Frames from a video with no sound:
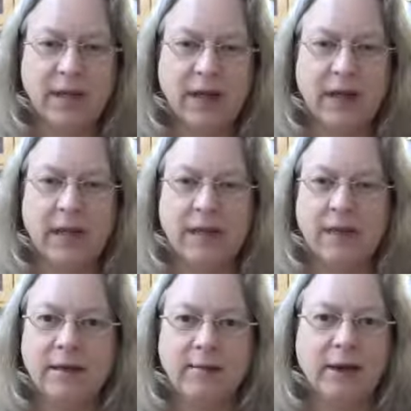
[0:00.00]

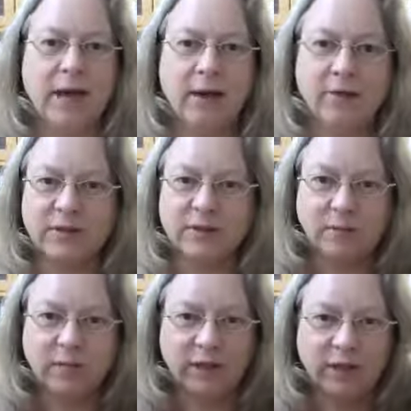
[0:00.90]
And I was
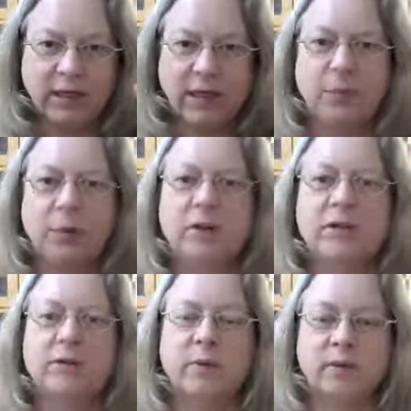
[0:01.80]
completely
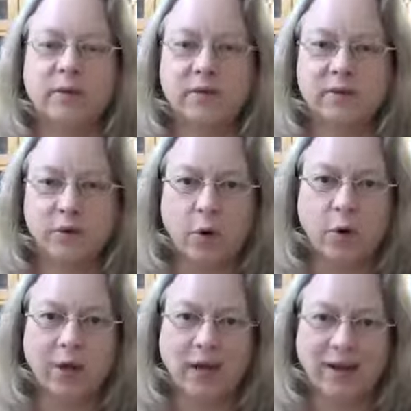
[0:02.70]
immersed within the story.